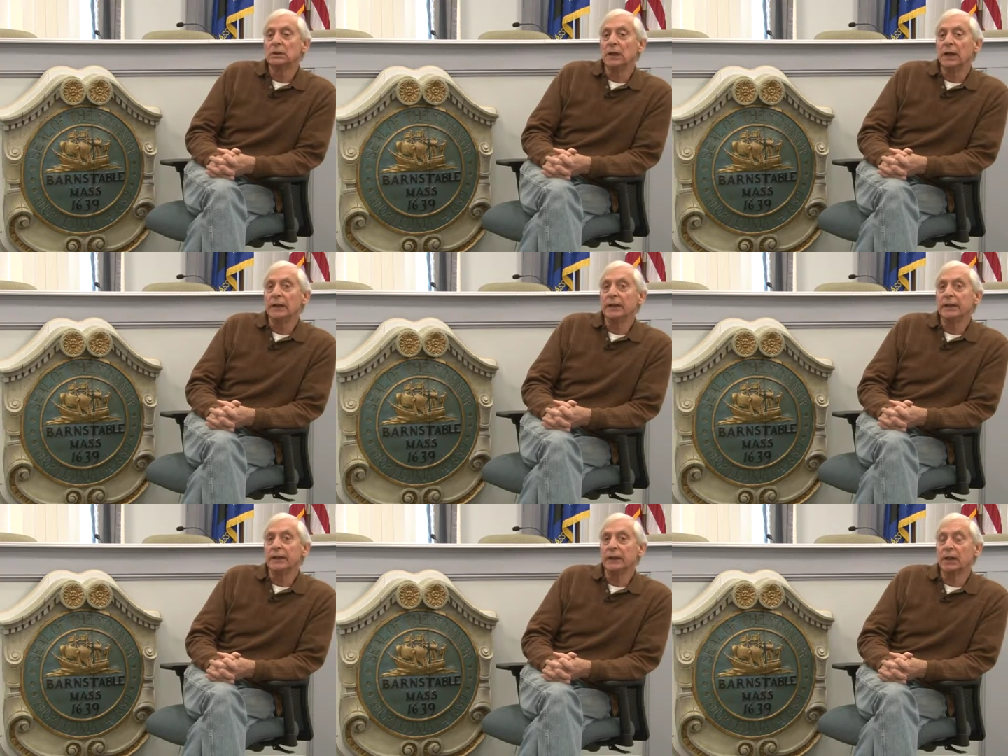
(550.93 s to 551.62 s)

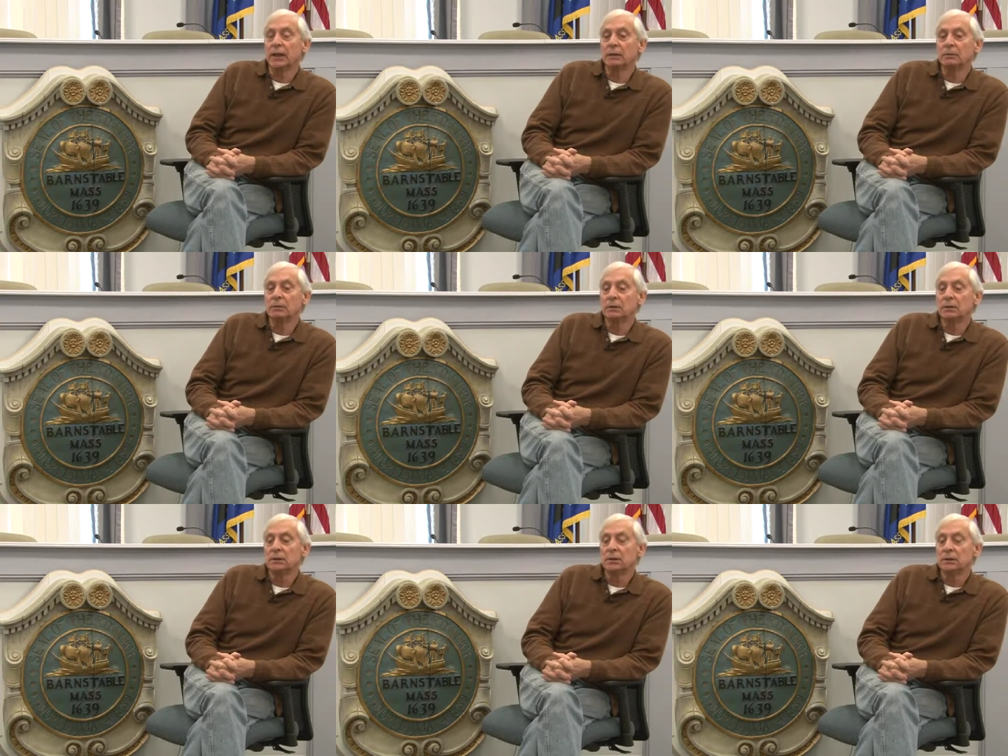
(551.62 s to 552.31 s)
And
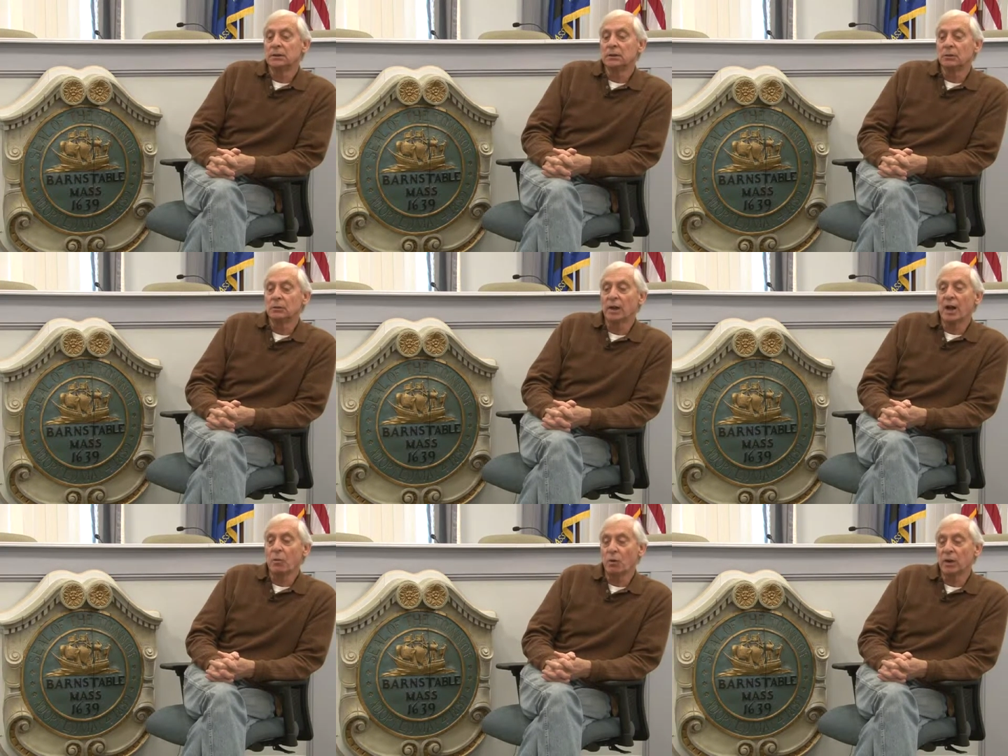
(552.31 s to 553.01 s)

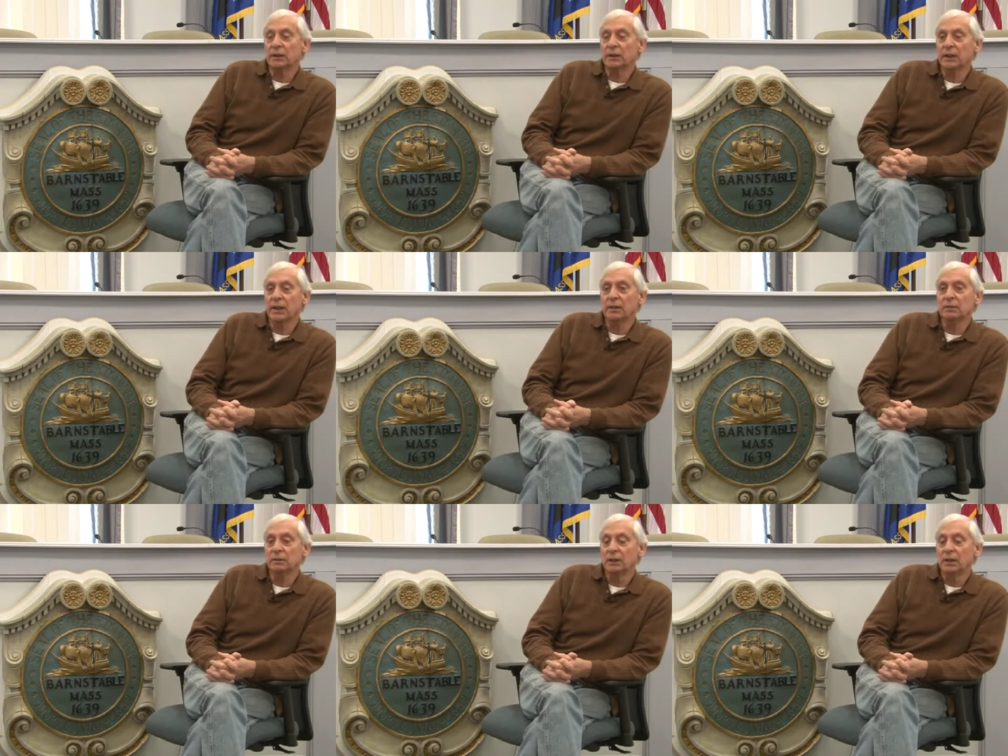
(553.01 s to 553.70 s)
when I worked
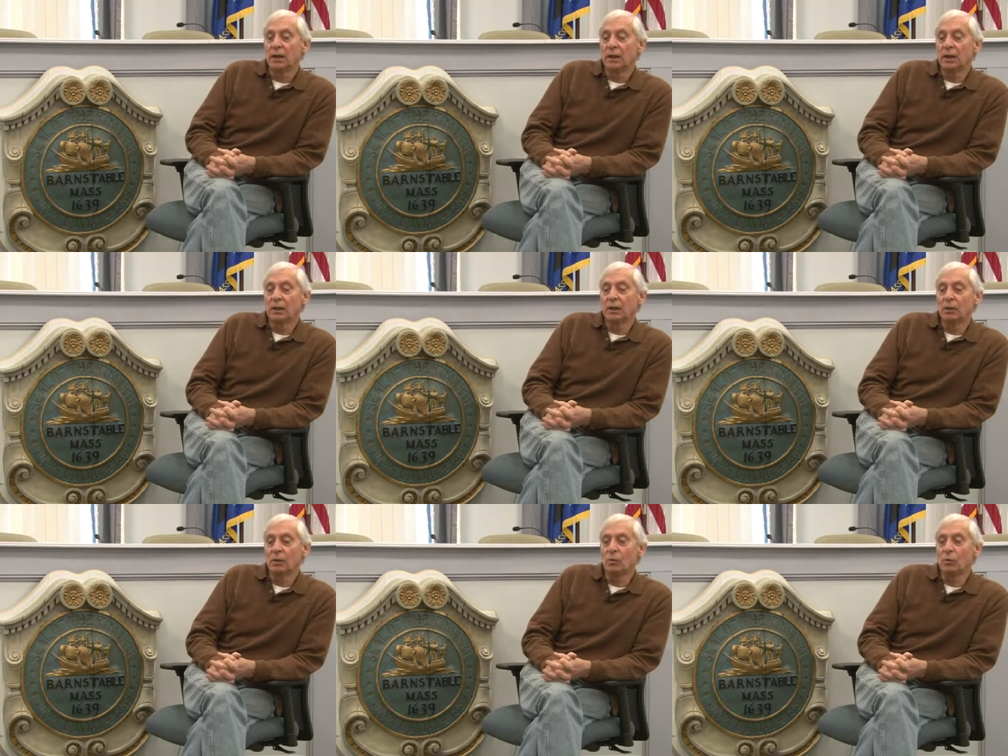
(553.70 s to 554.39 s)
there,
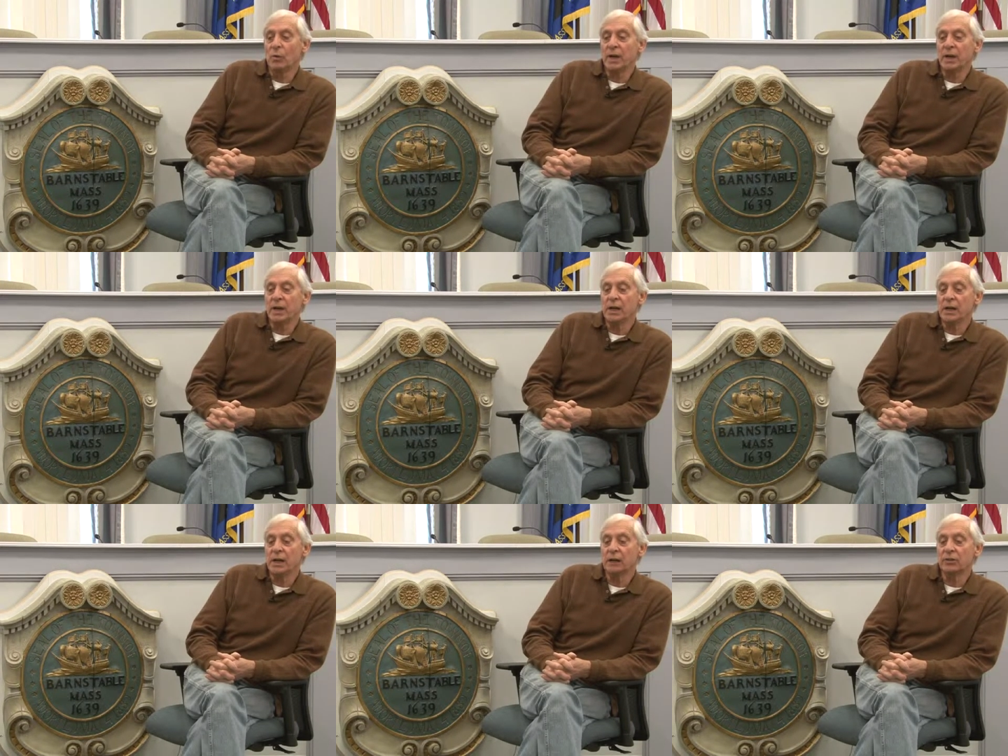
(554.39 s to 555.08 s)

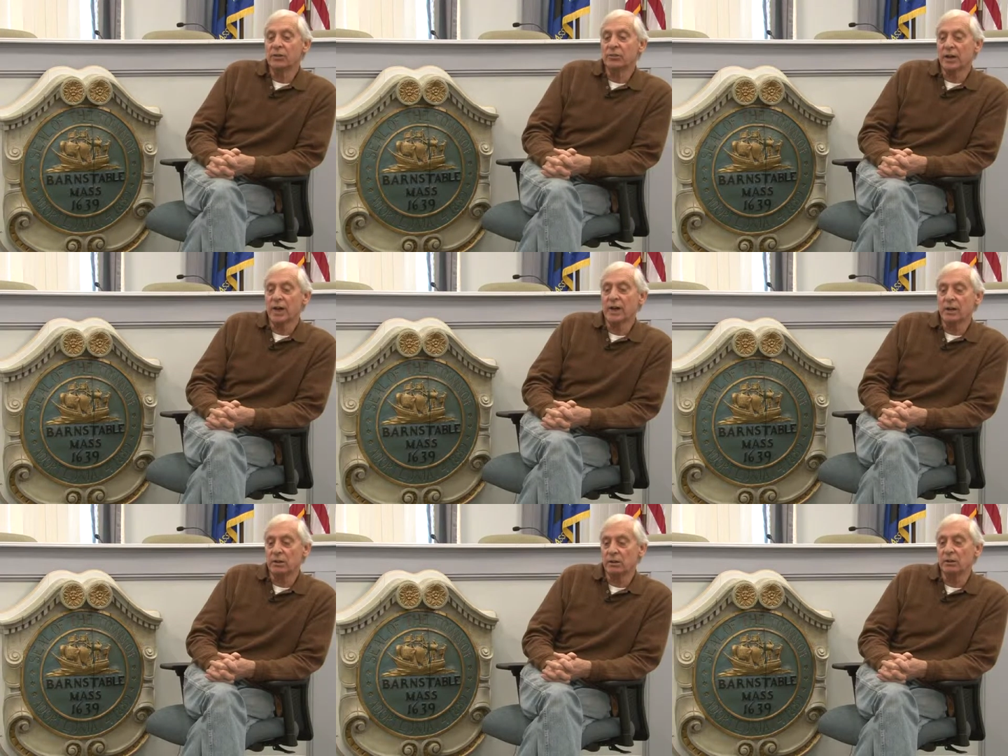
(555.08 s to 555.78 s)
we
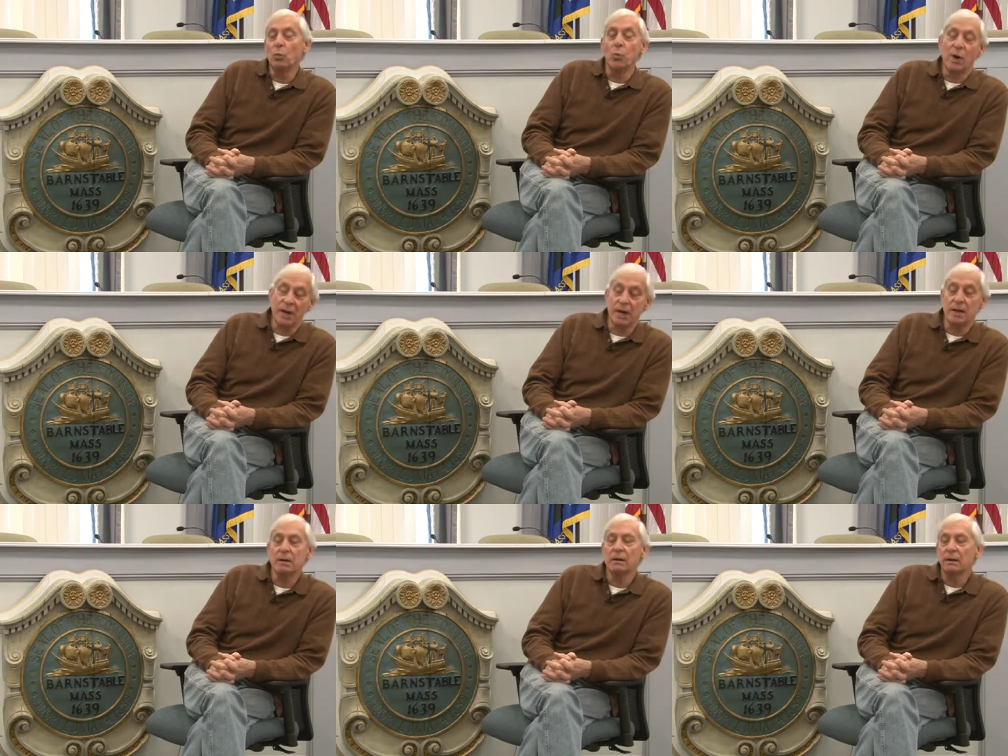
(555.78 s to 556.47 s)
decided
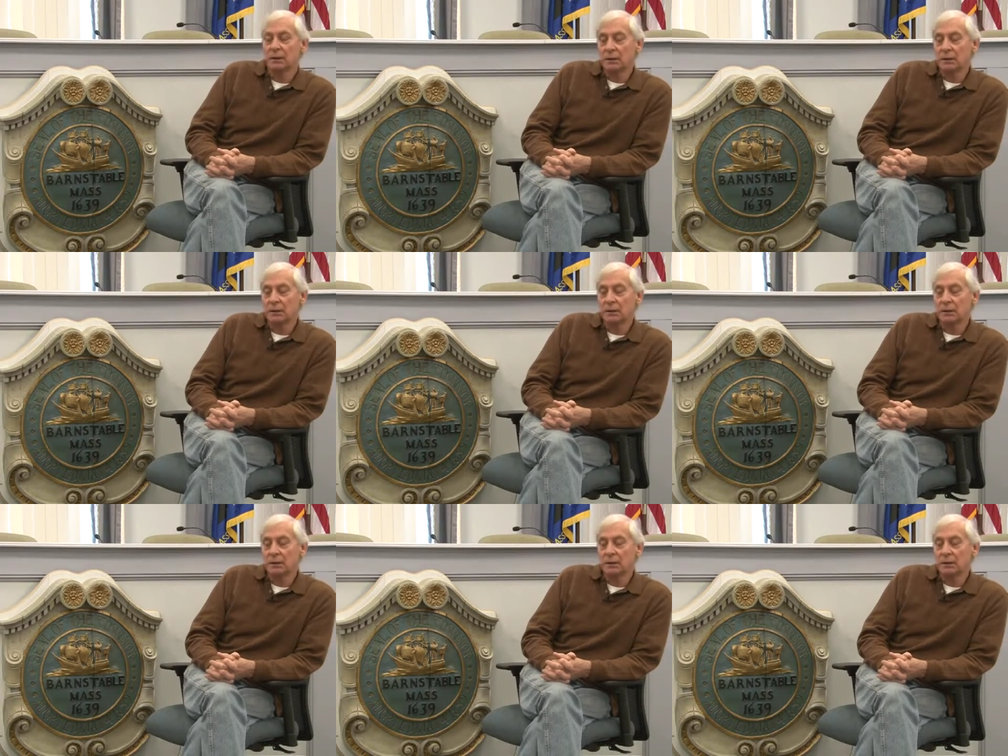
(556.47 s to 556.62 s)
that